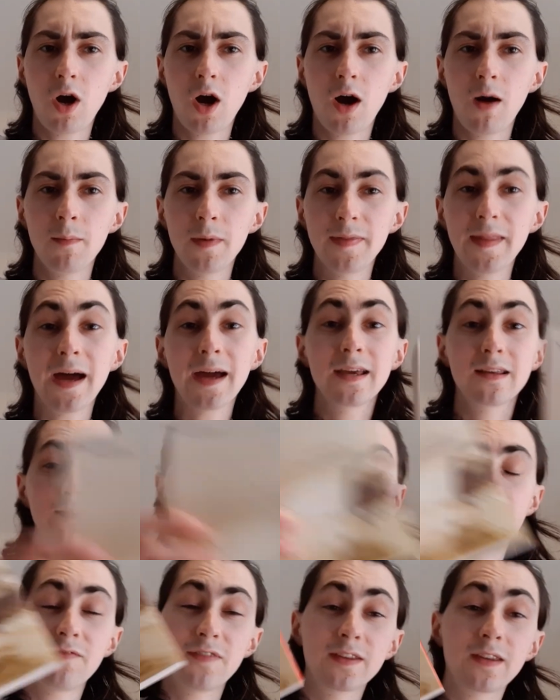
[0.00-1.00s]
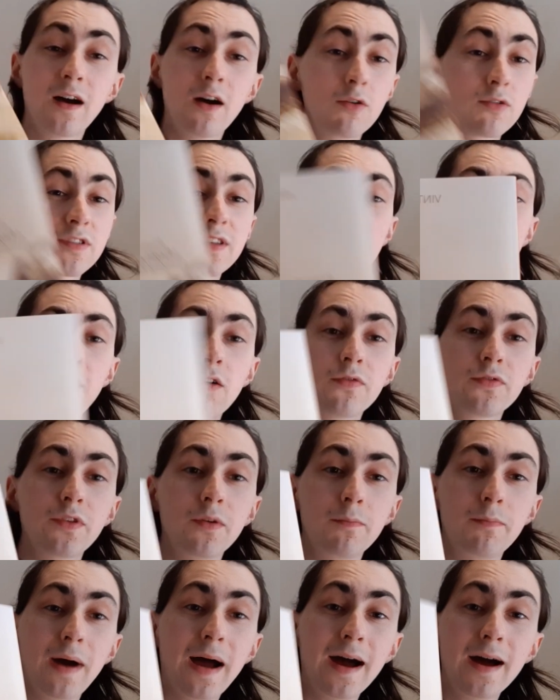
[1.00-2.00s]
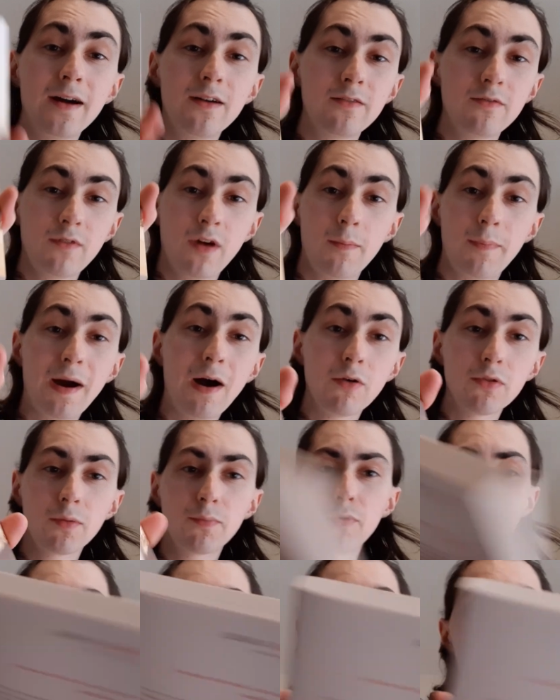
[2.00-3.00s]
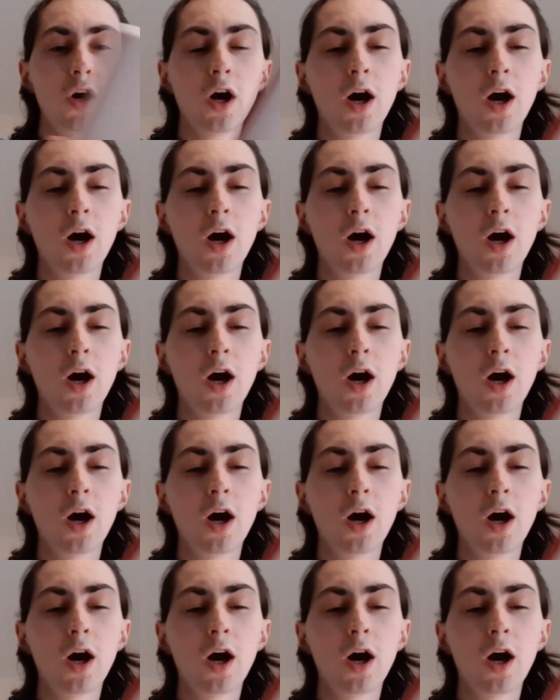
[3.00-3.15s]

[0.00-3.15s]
And that is something that I'll say off the bat about the book.